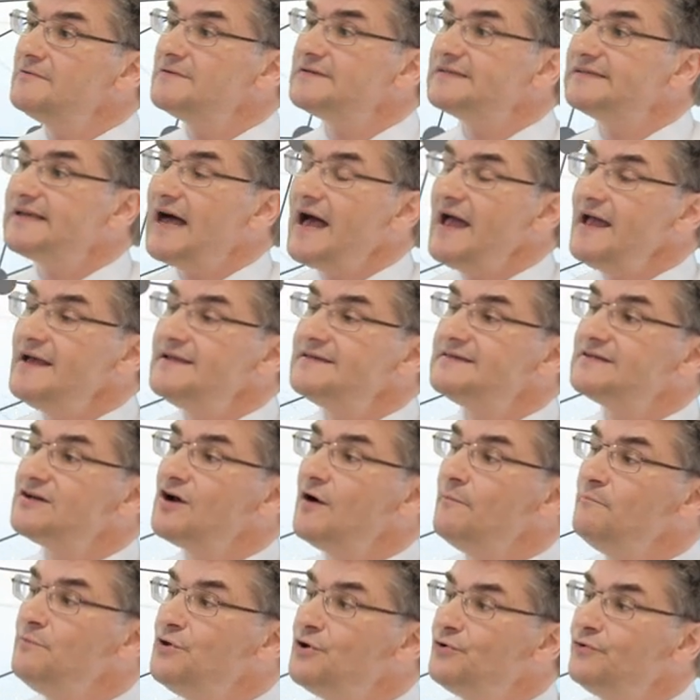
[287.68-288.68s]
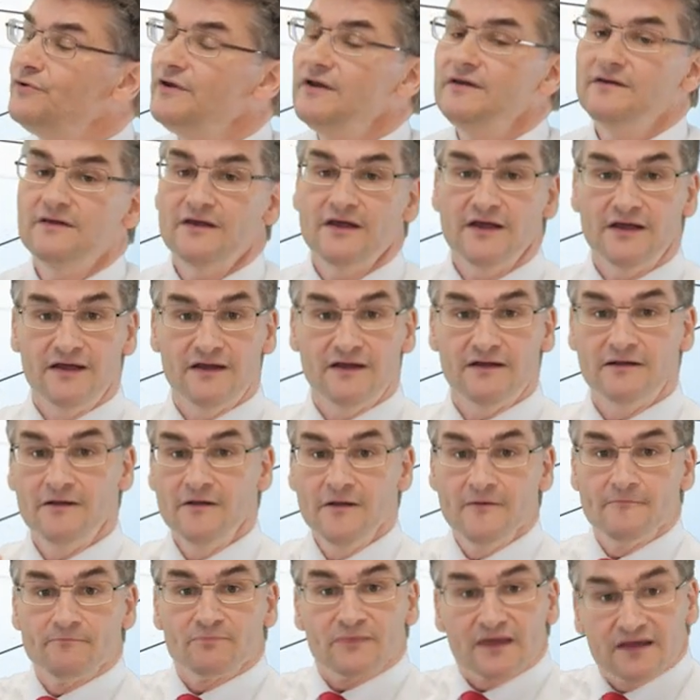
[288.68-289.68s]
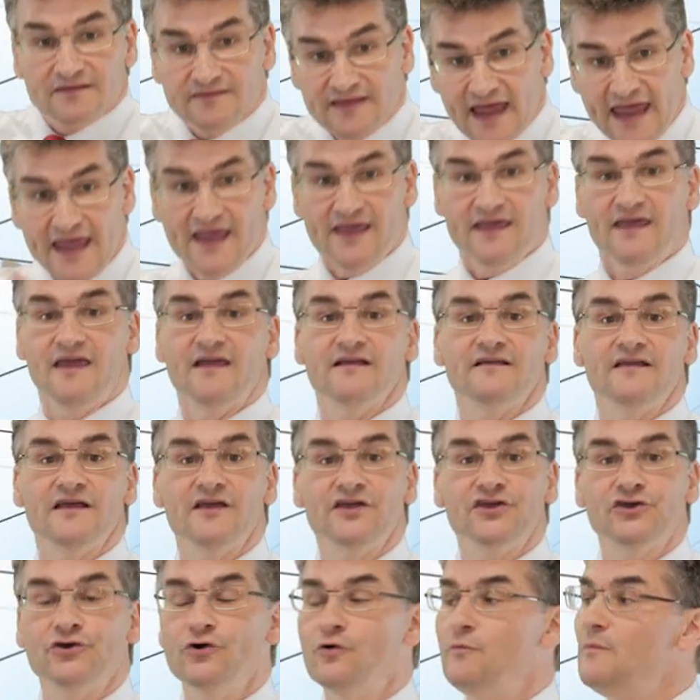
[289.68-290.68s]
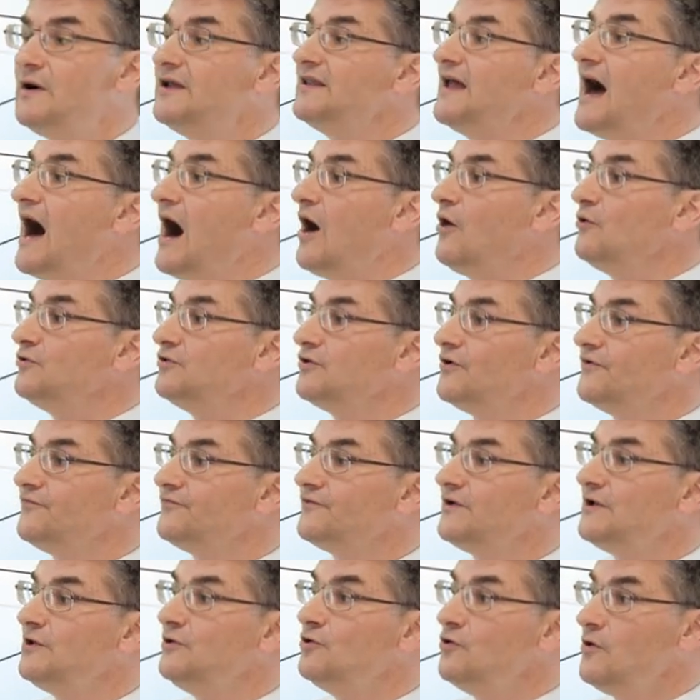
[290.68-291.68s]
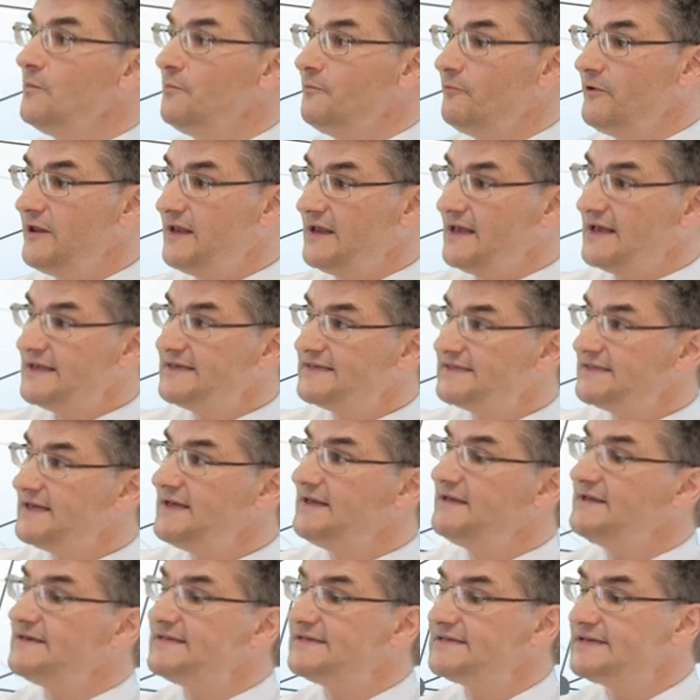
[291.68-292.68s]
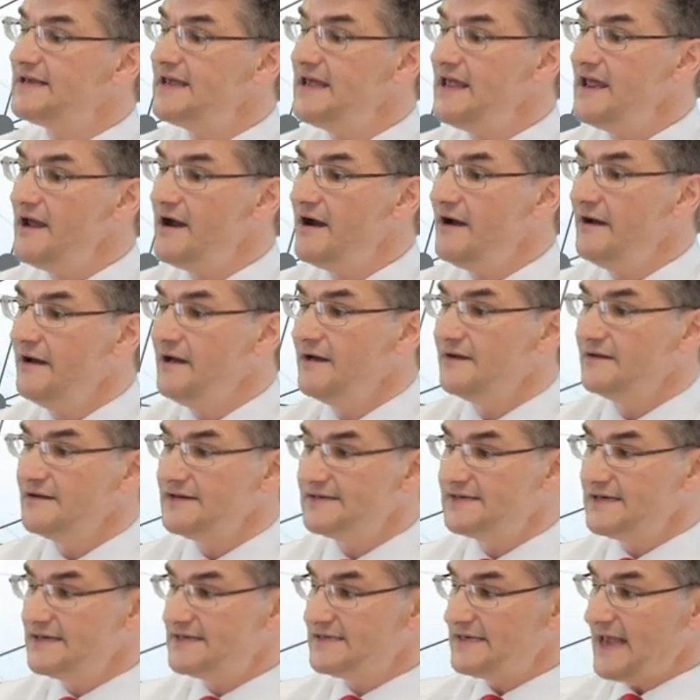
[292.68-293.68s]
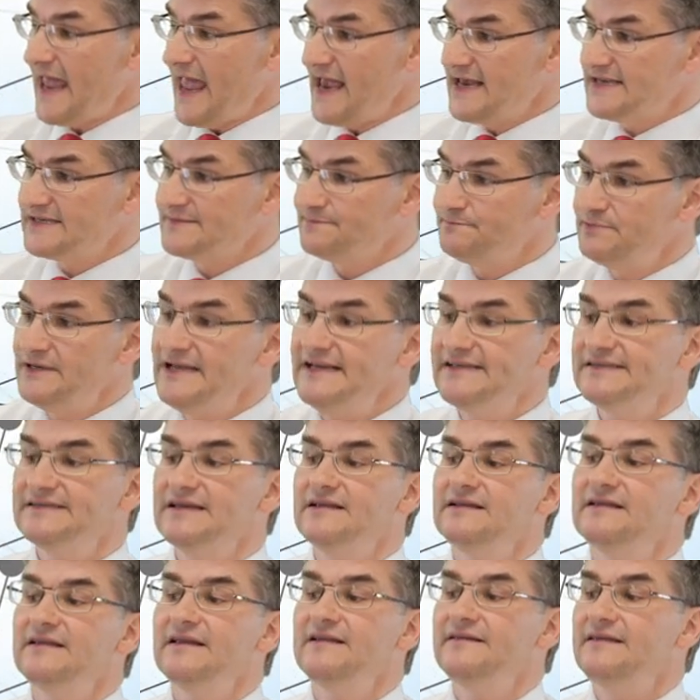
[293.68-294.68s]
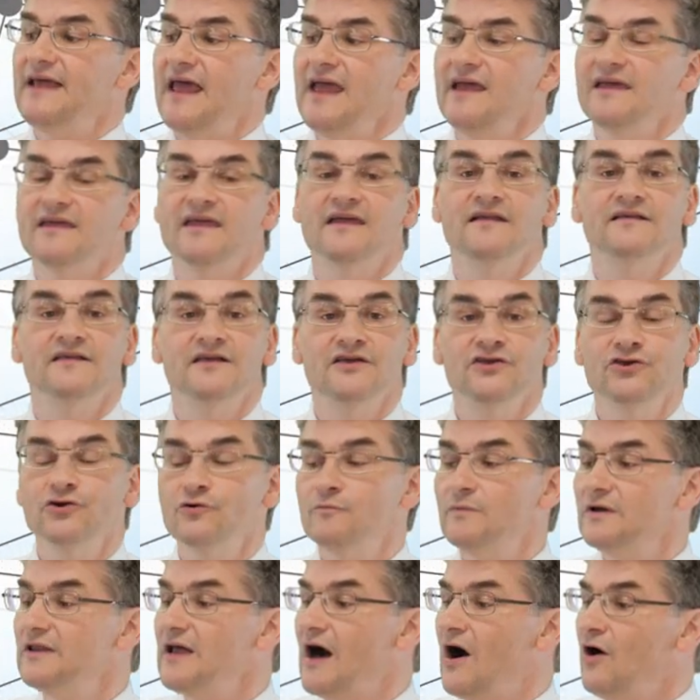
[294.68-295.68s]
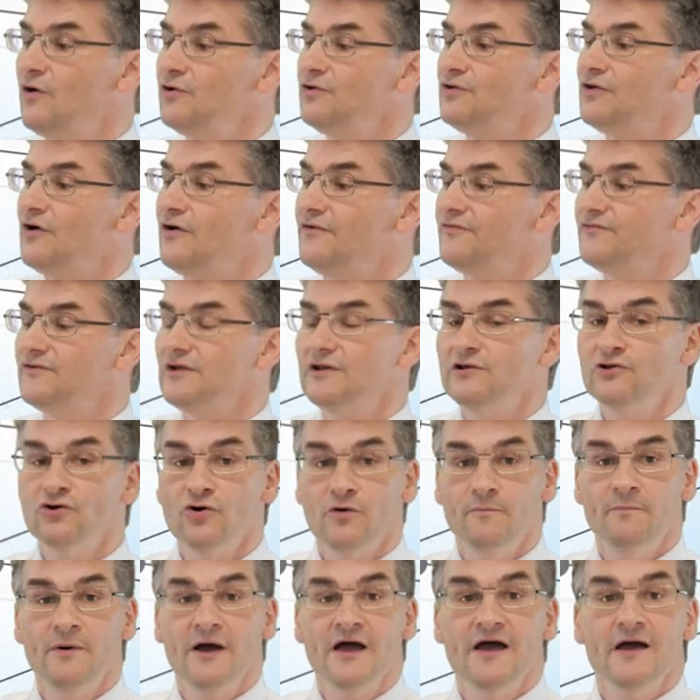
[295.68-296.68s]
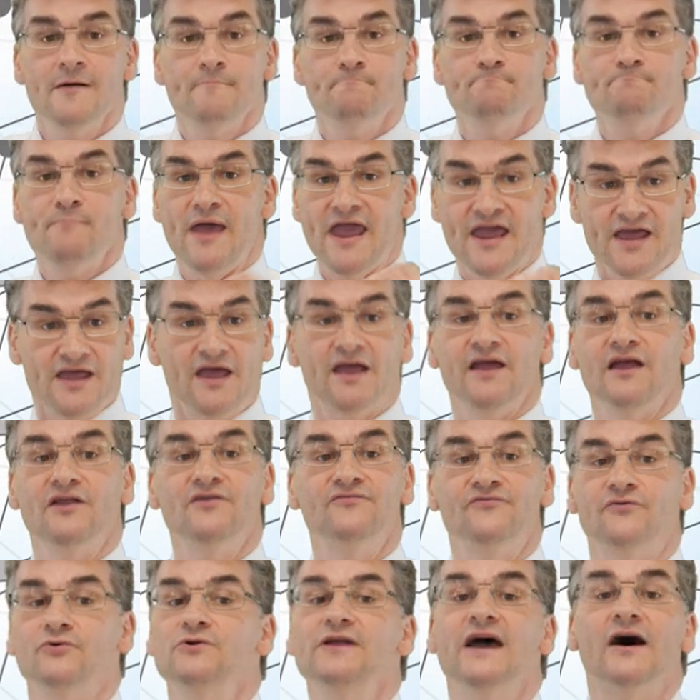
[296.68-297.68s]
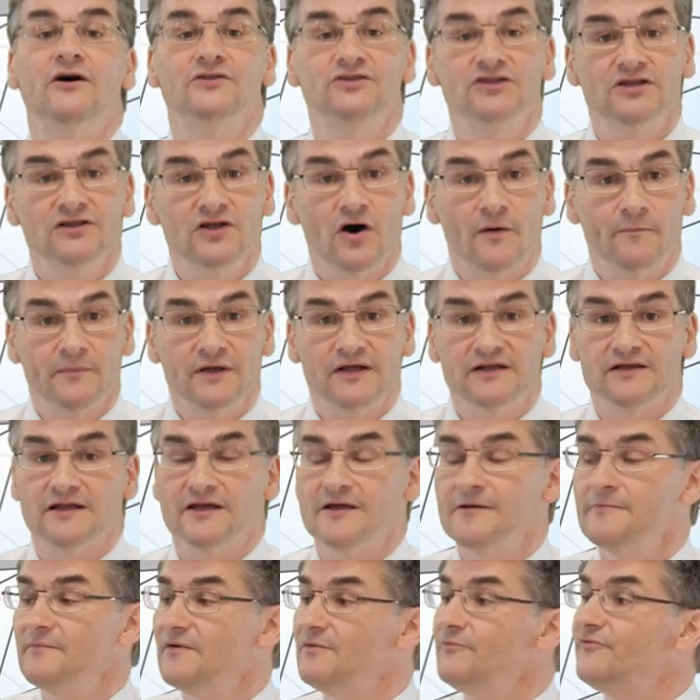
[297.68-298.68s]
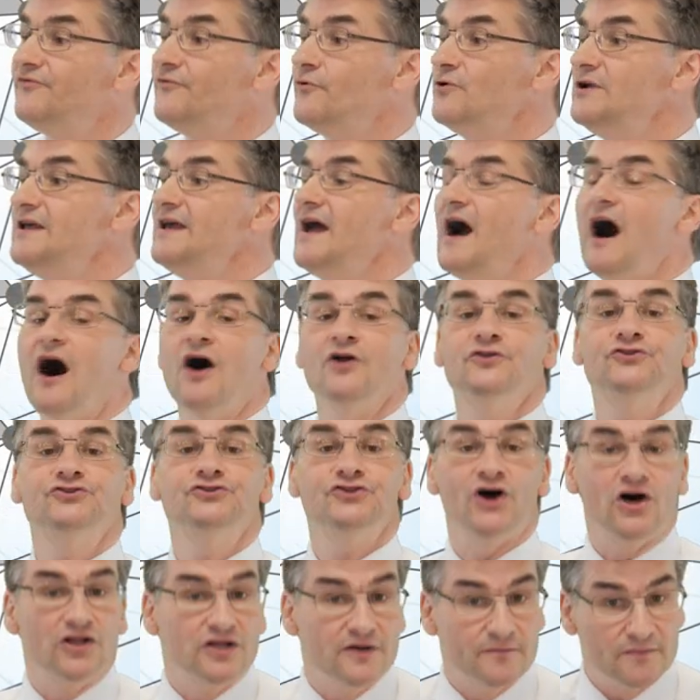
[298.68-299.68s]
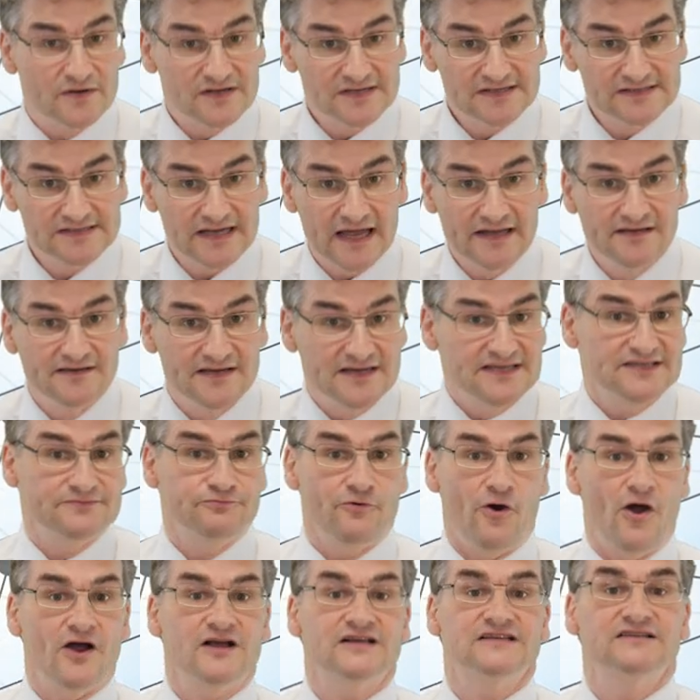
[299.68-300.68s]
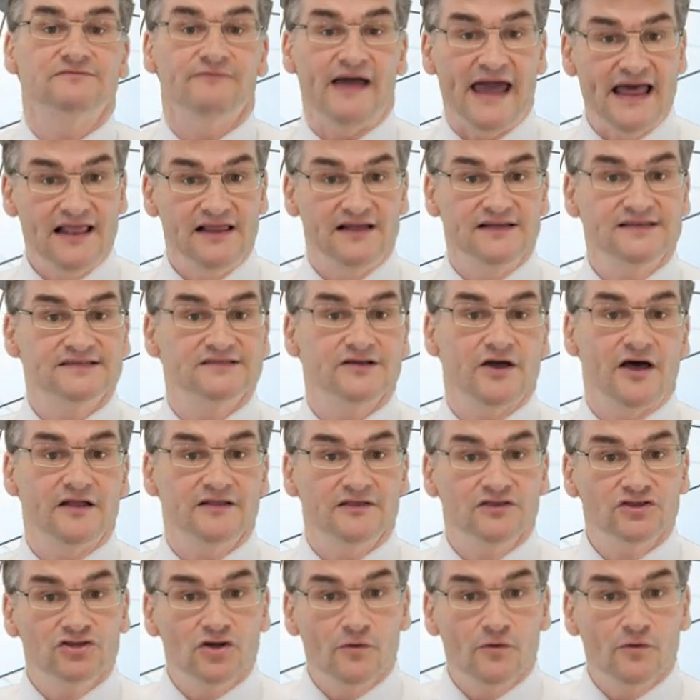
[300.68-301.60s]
science community, taking the human out of the loop. We can see this here. This is explicitly taking the human out of the loop, making it fully autonomically, fully autonomous. And this works well in certain